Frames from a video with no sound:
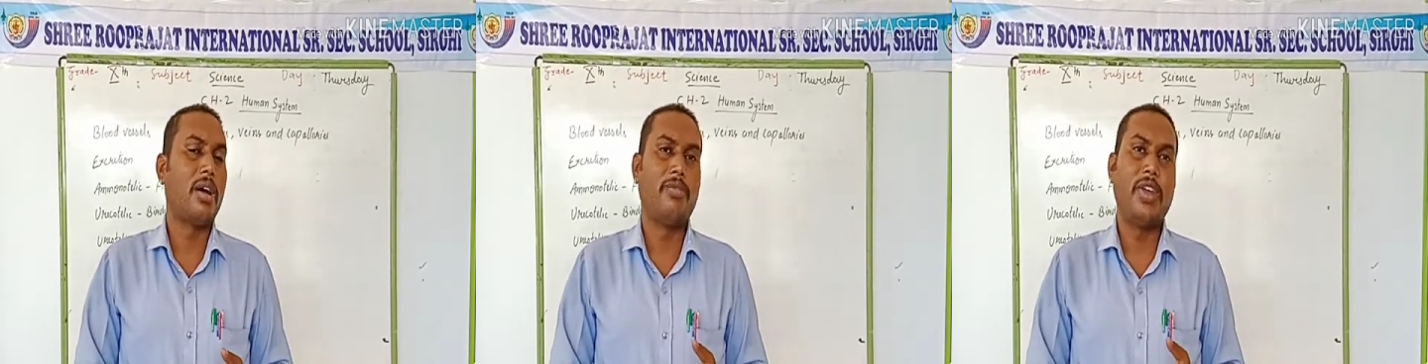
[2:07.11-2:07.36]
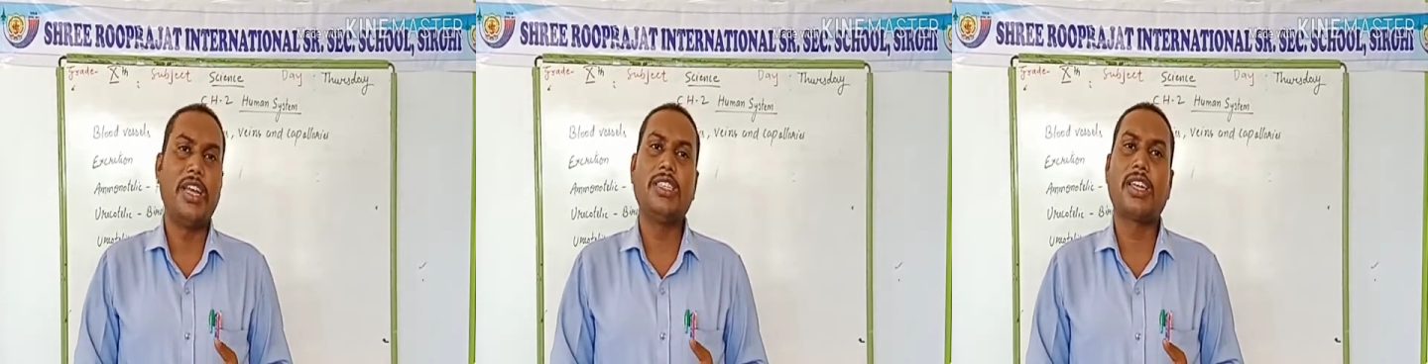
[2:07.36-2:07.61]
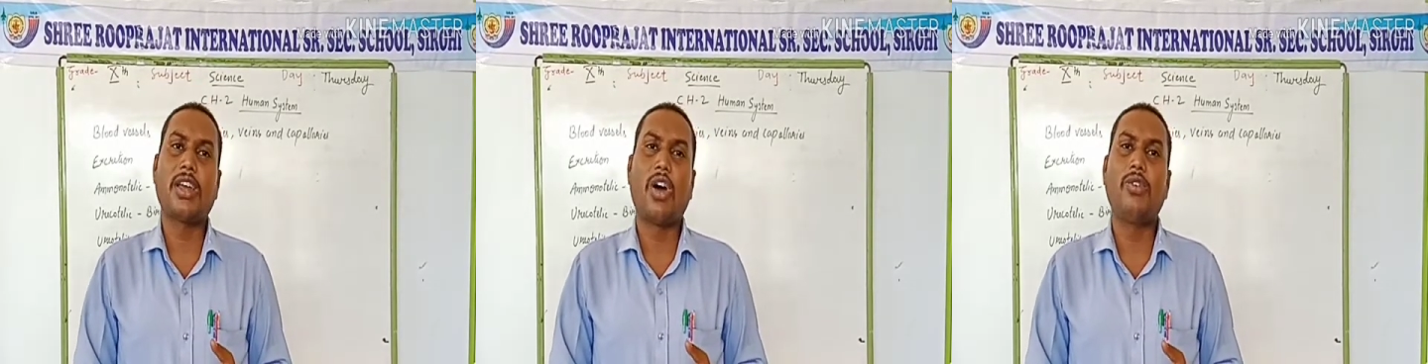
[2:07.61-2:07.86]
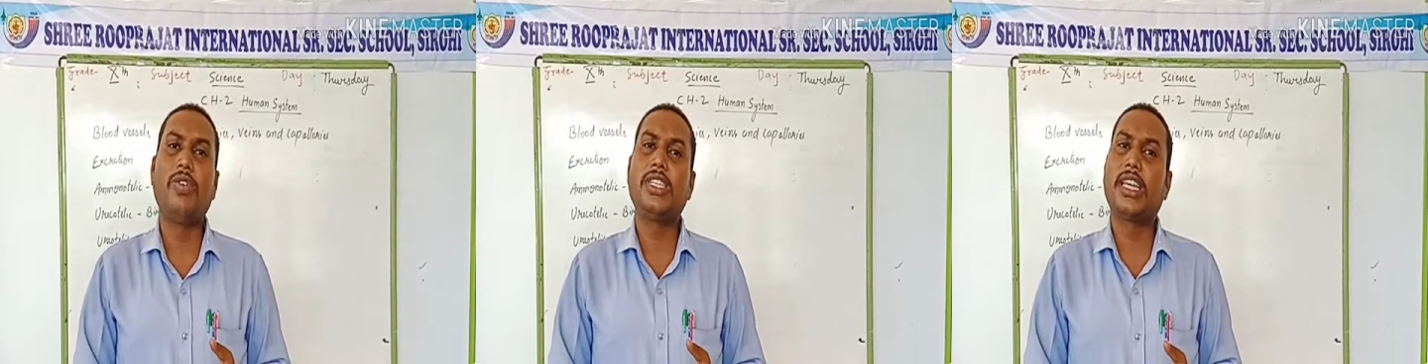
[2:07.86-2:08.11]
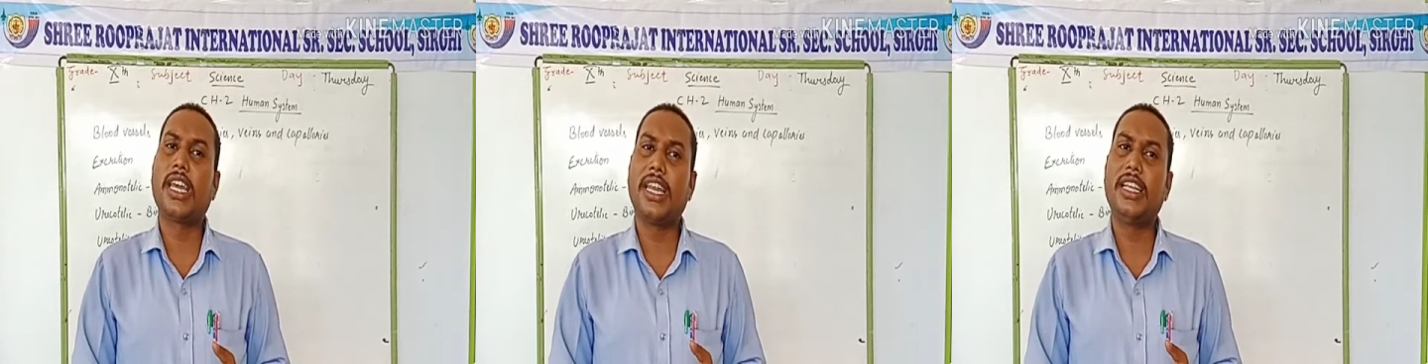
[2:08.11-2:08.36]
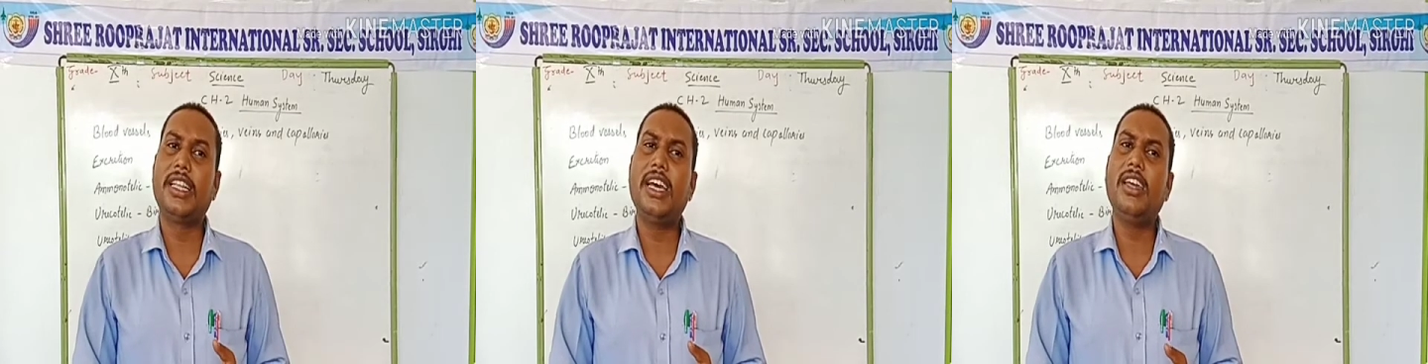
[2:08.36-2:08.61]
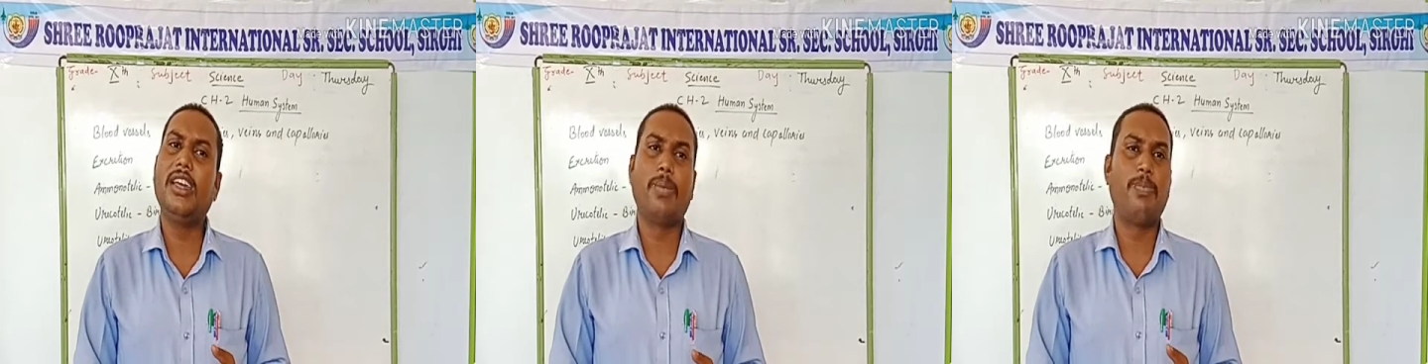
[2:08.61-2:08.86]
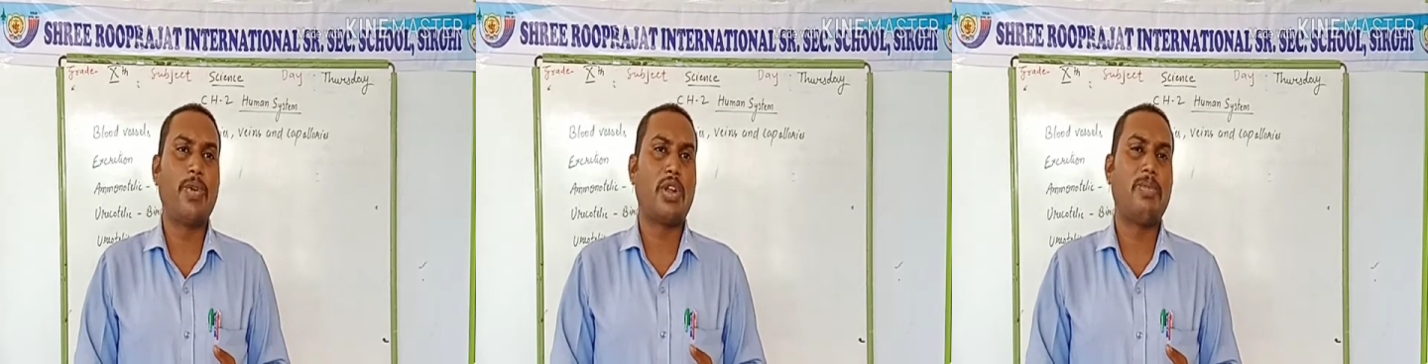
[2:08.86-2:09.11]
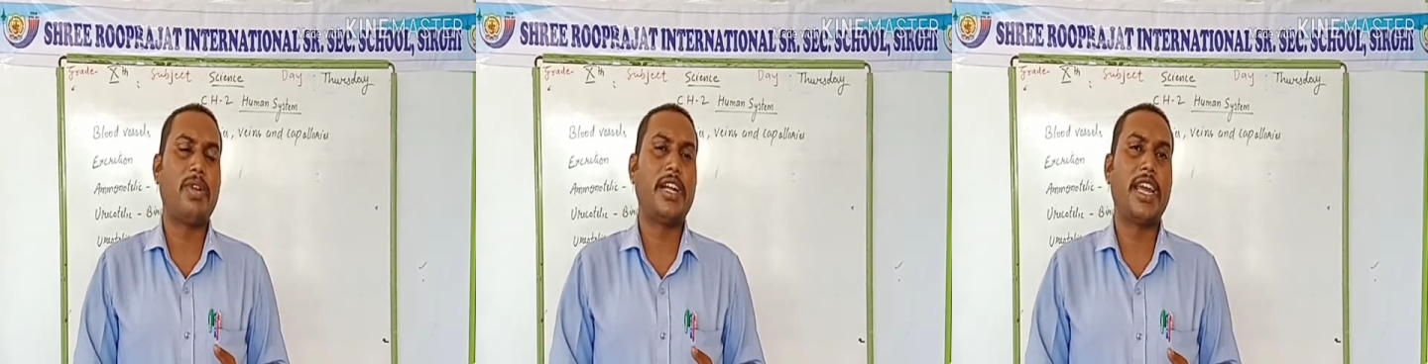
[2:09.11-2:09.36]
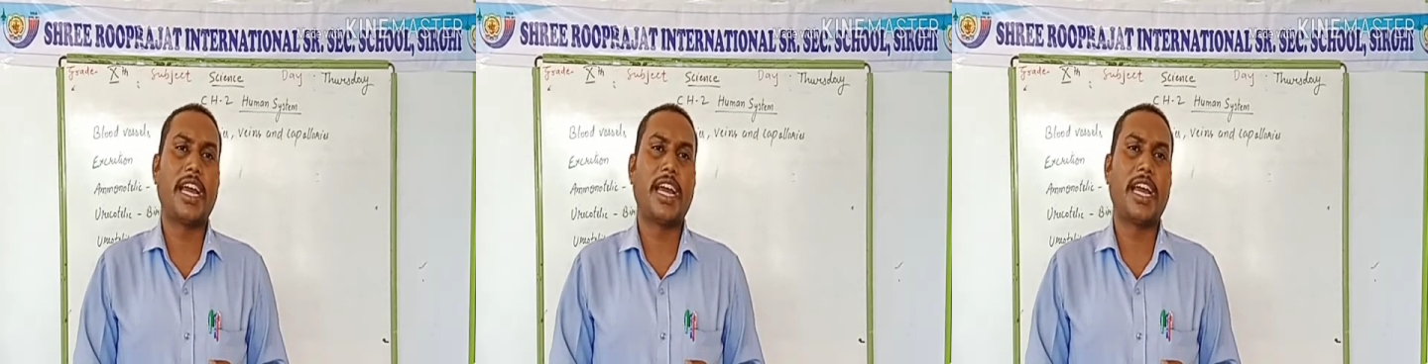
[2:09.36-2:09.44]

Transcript: veins always carry the impure blood.